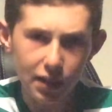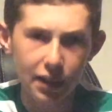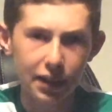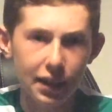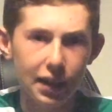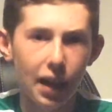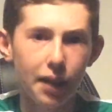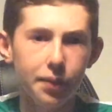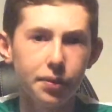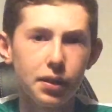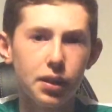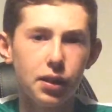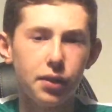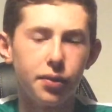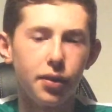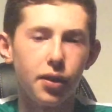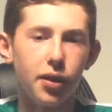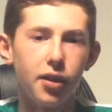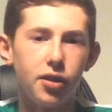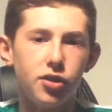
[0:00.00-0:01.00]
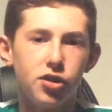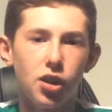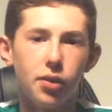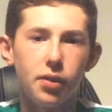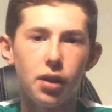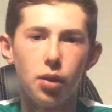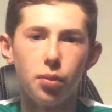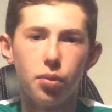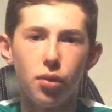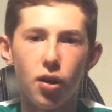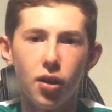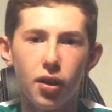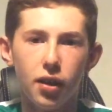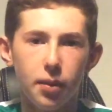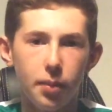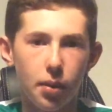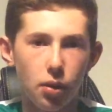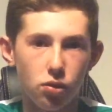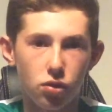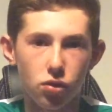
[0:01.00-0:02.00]
Gaffney for Joey O'Brien
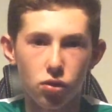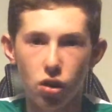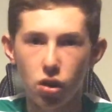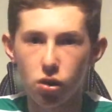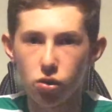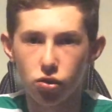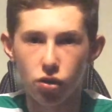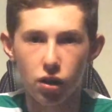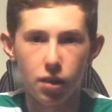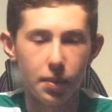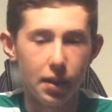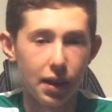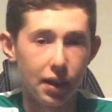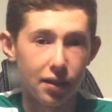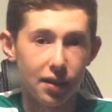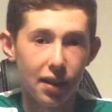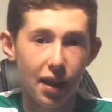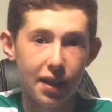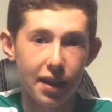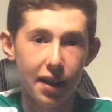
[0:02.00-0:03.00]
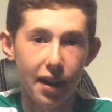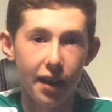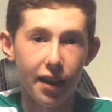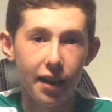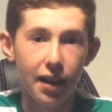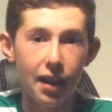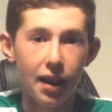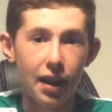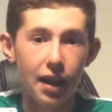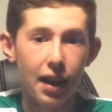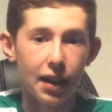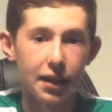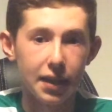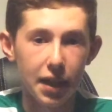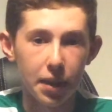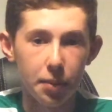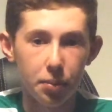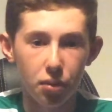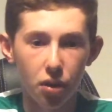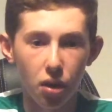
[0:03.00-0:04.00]
about 2-3 minutes later, and
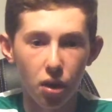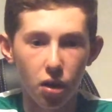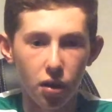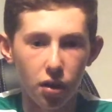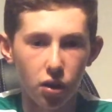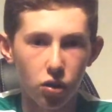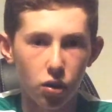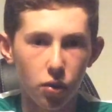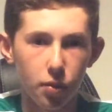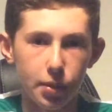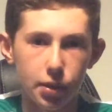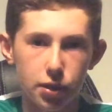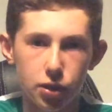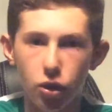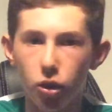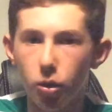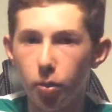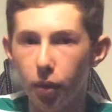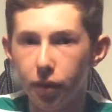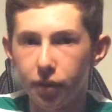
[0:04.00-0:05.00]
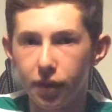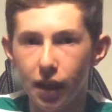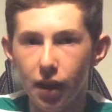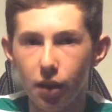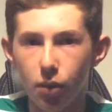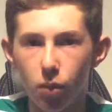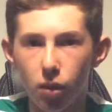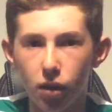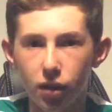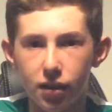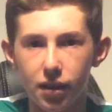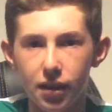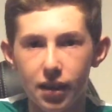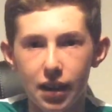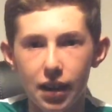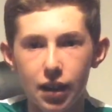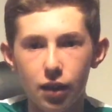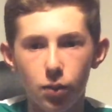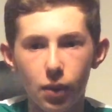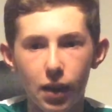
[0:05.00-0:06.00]
then brought on a double sub of Dylan Watts and
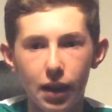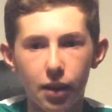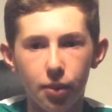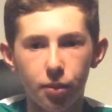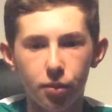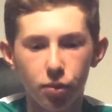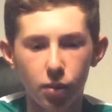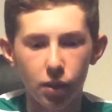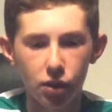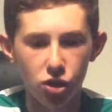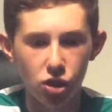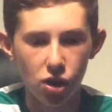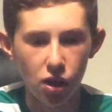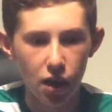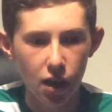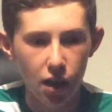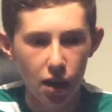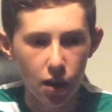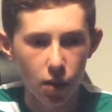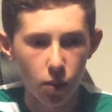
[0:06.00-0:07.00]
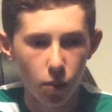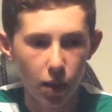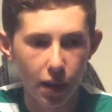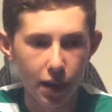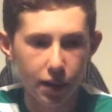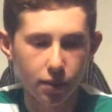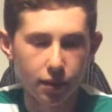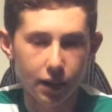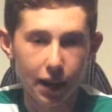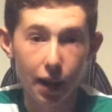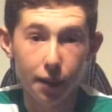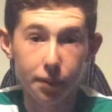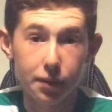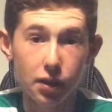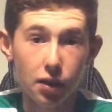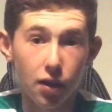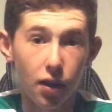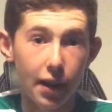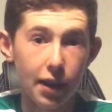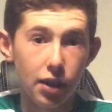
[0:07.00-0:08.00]
Dean Williams, which when
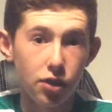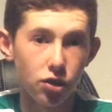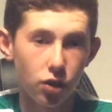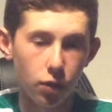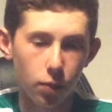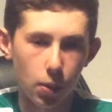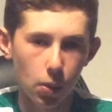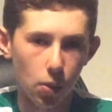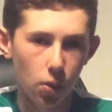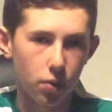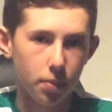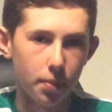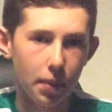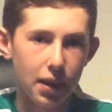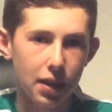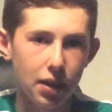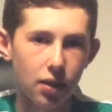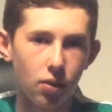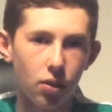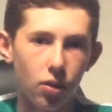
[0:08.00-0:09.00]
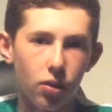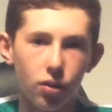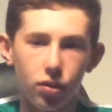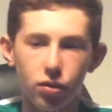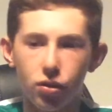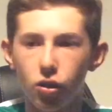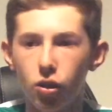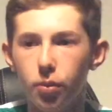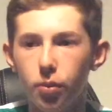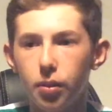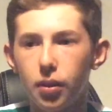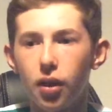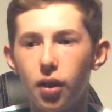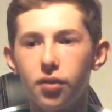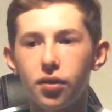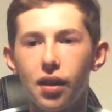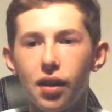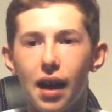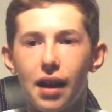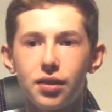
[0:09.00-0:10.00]
Gaffney got injured we couldn't make another sub
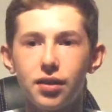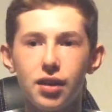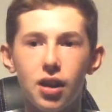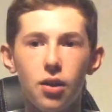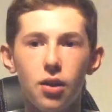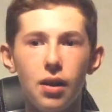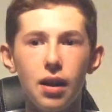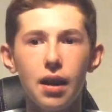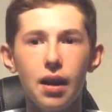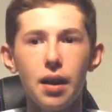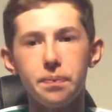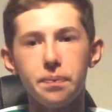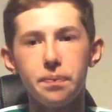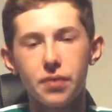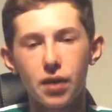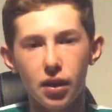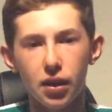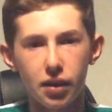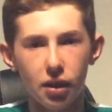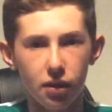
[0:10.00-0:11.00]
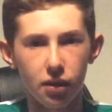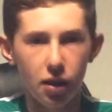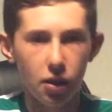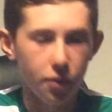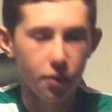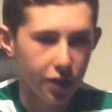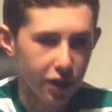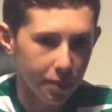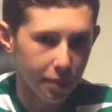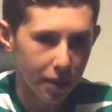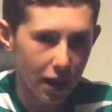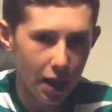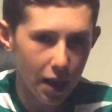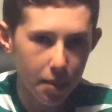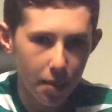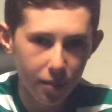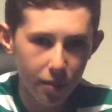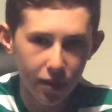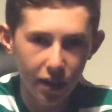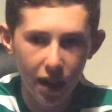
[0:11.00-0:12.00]
because of that. So I don't know if we can blame
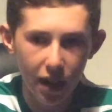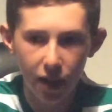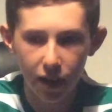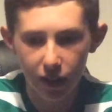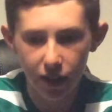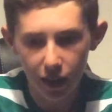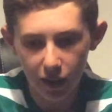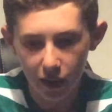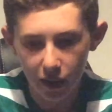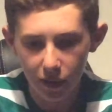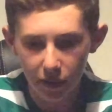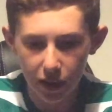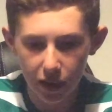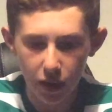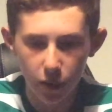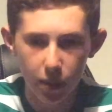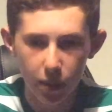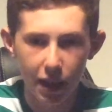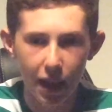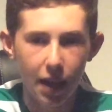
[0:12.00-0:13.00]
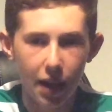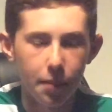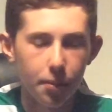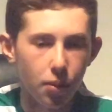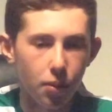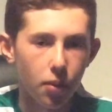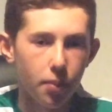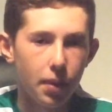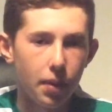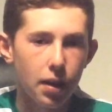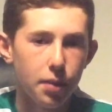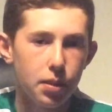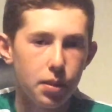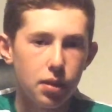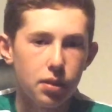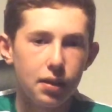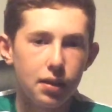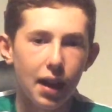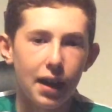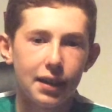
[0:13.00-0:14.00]
him for that. I don't think we can, but
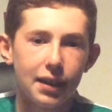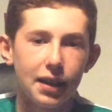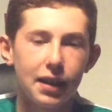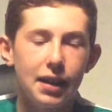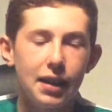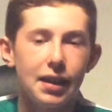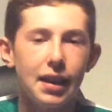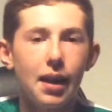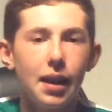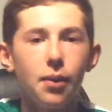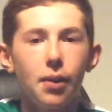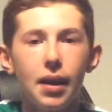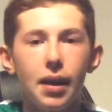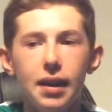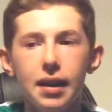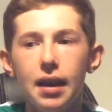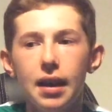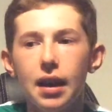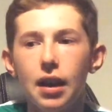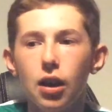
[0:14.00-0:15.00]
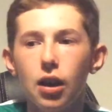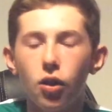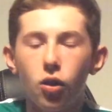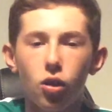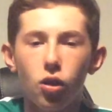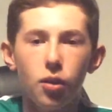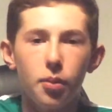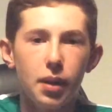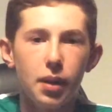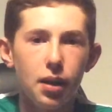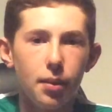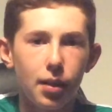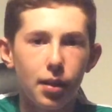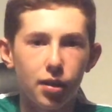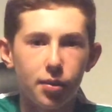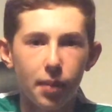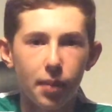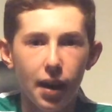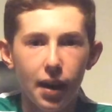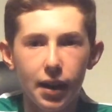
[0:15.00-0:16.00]
maybe tactically that way could have been a bit
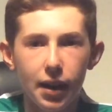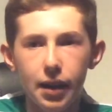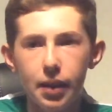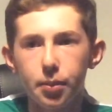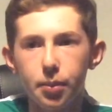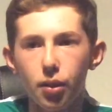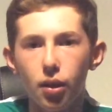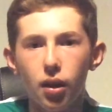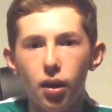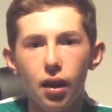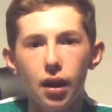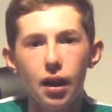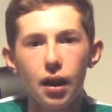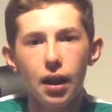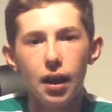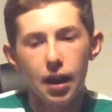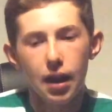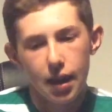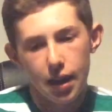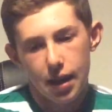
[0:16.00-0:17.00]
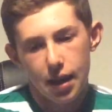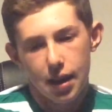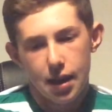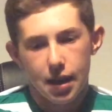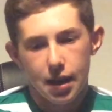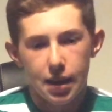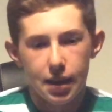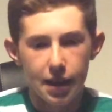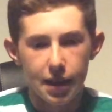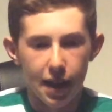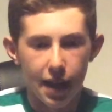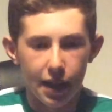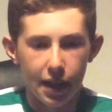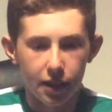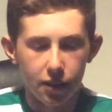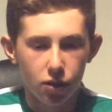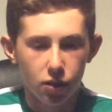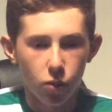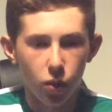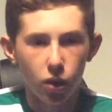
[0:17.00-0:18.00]
smarter. But yeah,
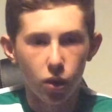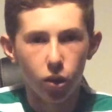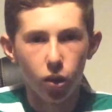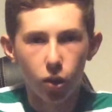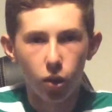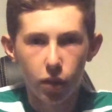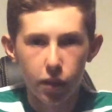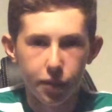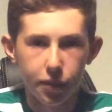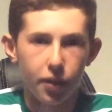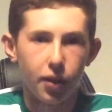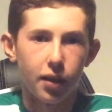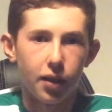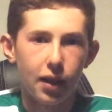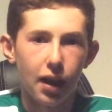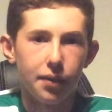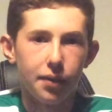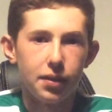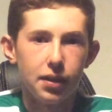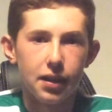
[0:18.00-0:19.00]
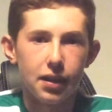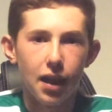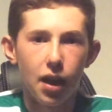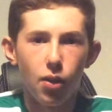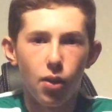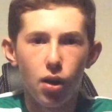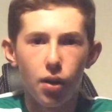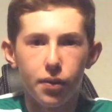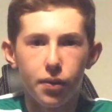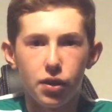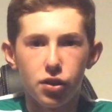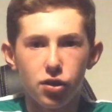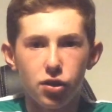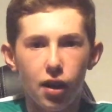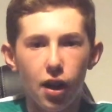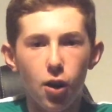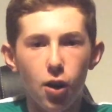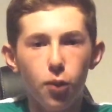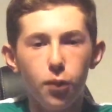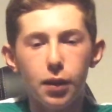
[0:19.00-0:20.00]
it's quite unlucky for Gaffney to go off injured.
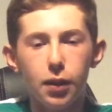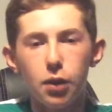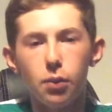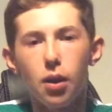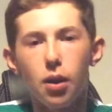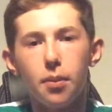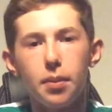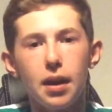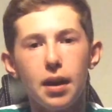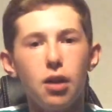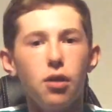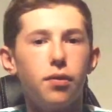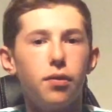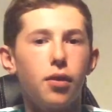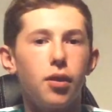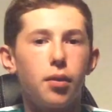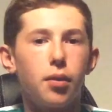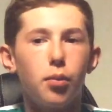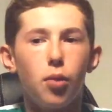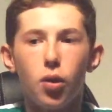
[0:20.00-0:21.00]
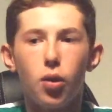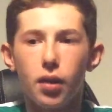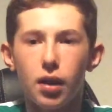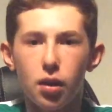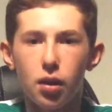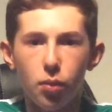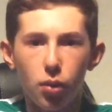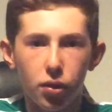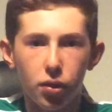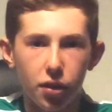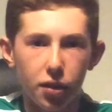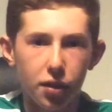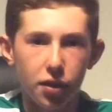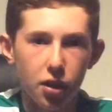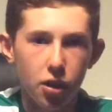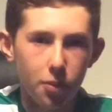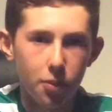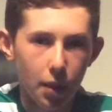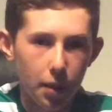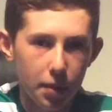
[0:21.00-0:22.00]
Hopefully he won't be out for more than a month or
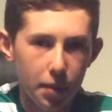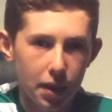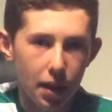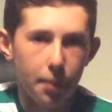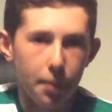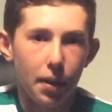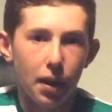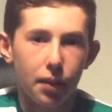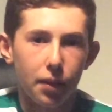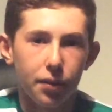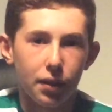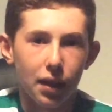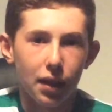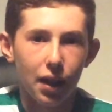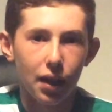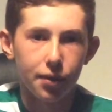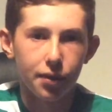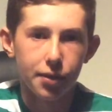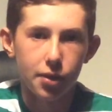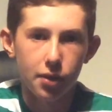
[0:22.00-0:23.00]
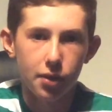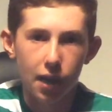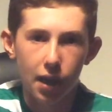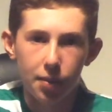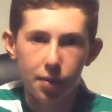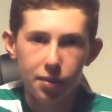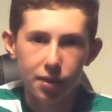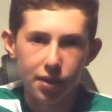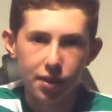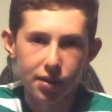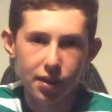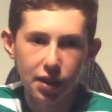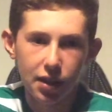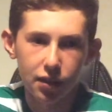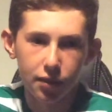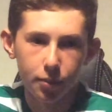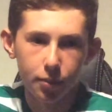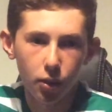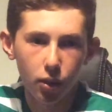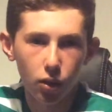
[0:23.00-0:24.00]
2, maybe get back for the last few games of the
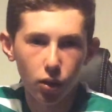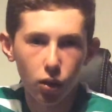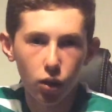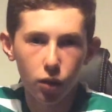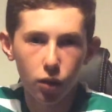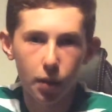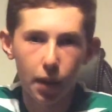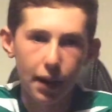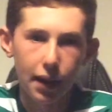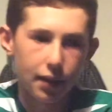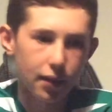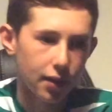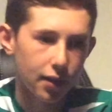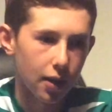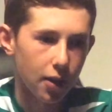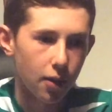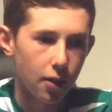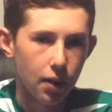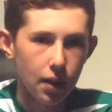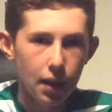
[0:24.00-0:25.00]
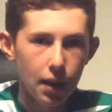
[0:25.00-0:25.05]
season, but it looks bad, so